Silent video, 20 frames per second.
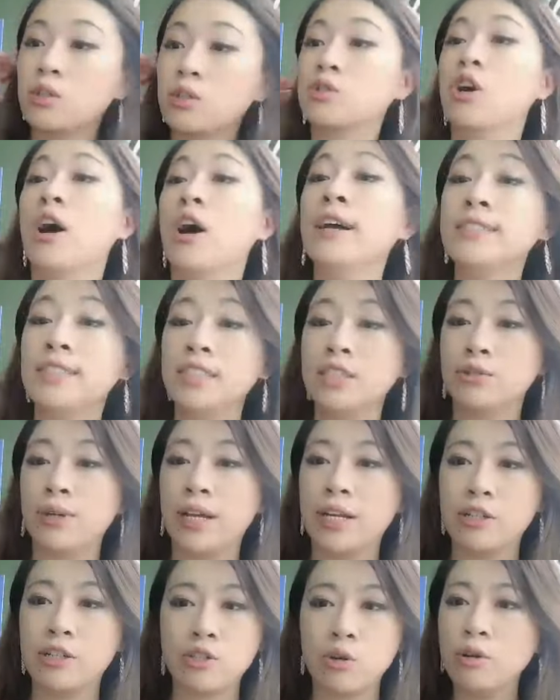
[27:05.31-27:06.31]
or content
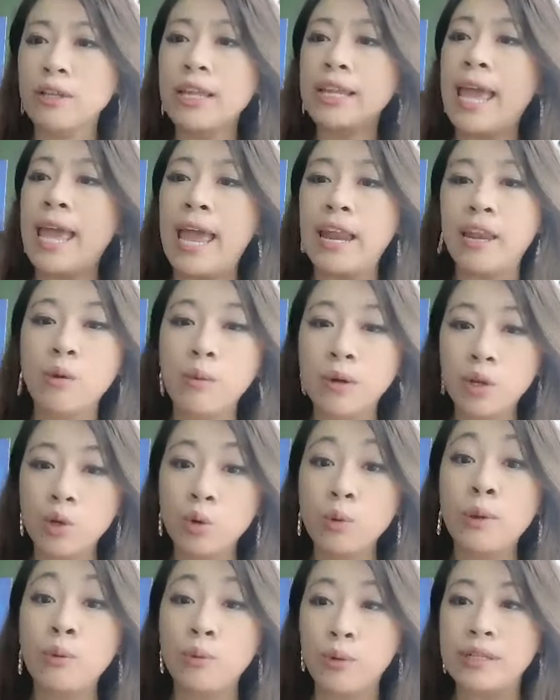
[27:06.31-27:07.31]
creators or like anyone
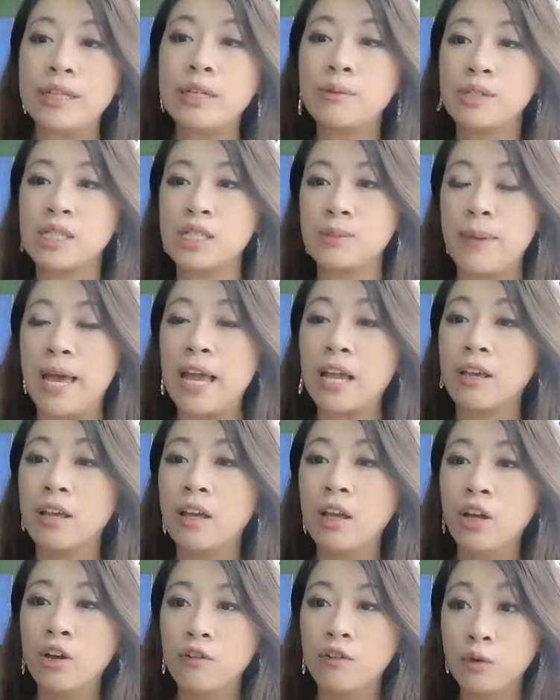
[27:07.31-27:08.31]
who we really respect